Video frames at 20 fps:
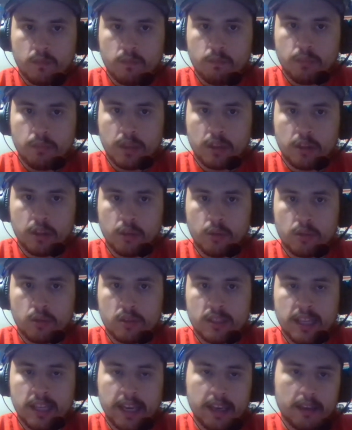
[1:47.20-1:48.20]
But Duke
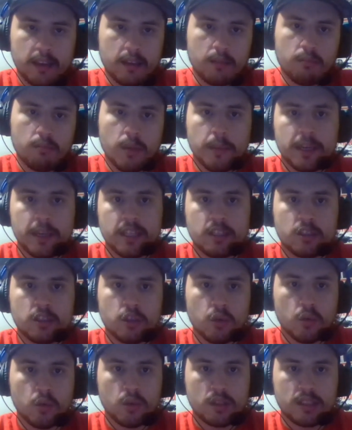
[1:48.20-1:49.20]
takes
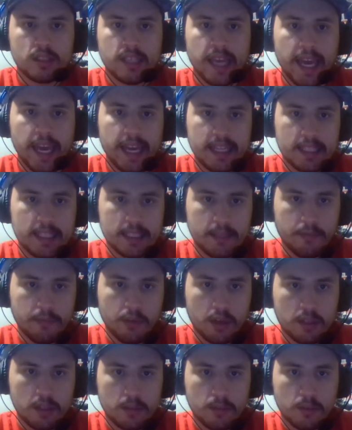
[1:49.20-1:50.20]
the
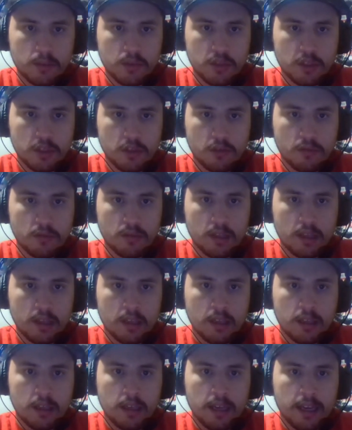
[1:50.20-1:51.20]
Philosopher's Stone
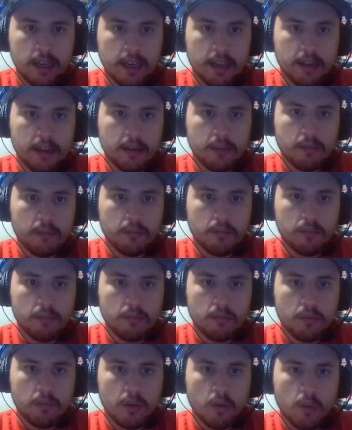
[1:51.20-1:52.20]
and
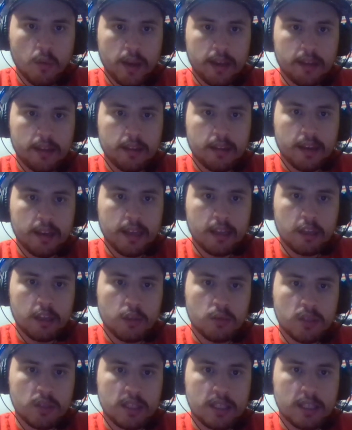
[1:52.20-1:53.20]

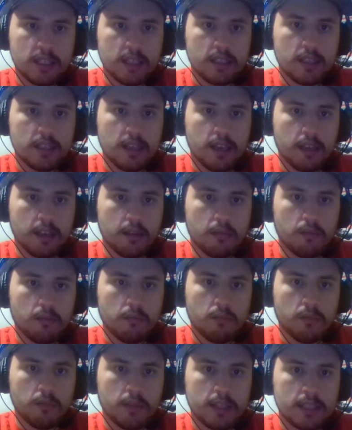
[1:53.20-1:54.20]
uses it and
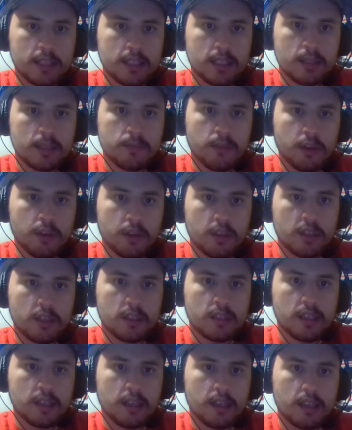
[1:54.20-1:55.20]
releases
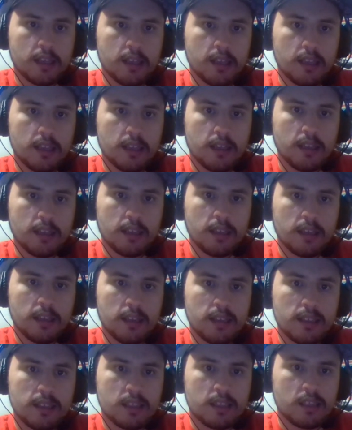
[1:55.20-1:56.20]
Viernes
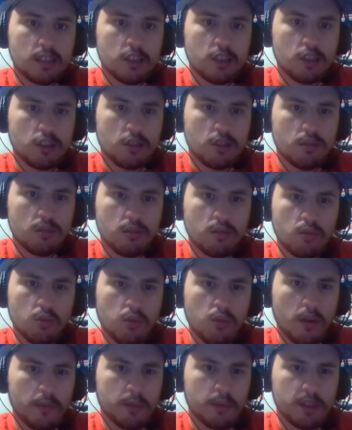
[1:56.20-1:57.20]
and
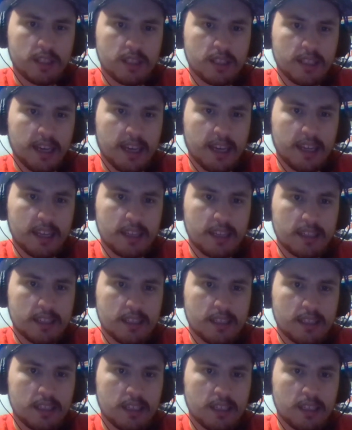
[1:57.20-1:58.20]
whoever this guy
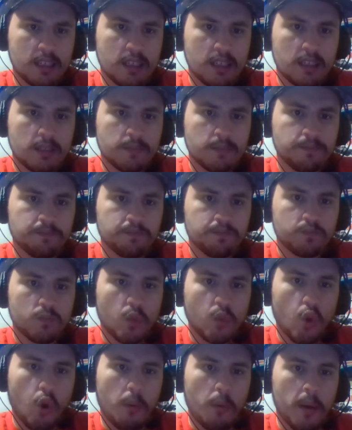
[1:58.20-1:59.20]
is.
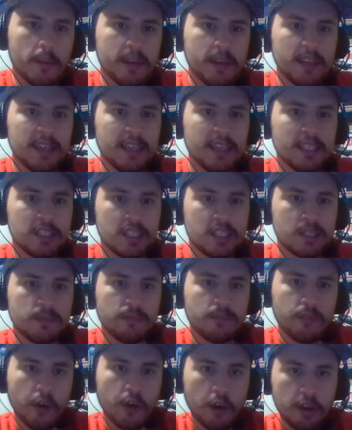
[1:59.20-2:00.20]
Maybe he's just
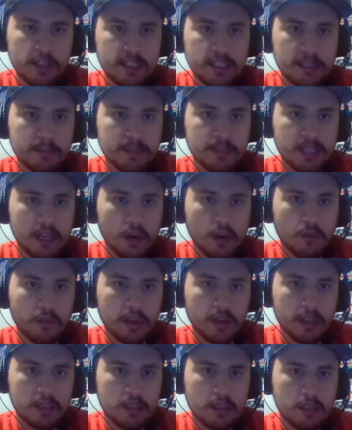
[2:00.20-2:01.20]
Viernes himself
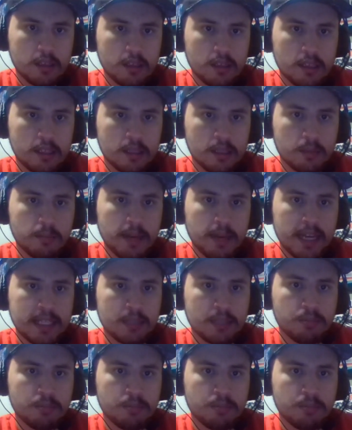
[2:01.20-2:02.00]
and his mass